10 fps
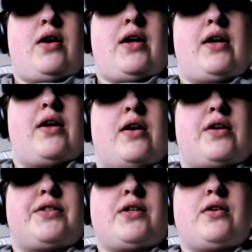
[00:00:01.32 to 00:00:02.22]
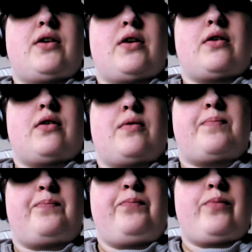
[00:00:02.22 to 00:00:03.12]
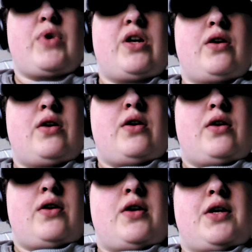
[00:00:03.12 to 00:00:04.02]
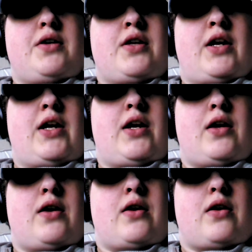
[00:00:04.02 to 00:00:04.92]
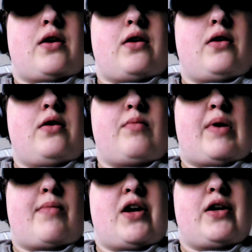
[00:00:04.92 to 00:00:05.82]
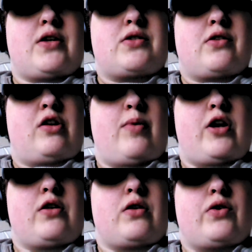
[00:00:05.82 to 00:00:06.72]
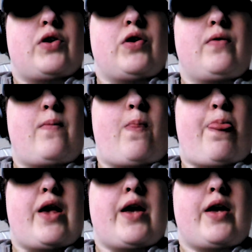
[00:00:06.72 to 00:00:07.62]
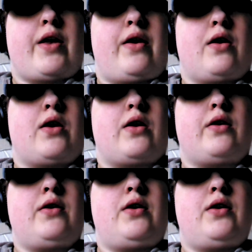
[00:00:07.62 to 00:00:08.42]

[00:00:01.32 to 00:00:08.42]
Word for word: Hey guys, um, today, uh, my mind is a little bit clearer, and, uh,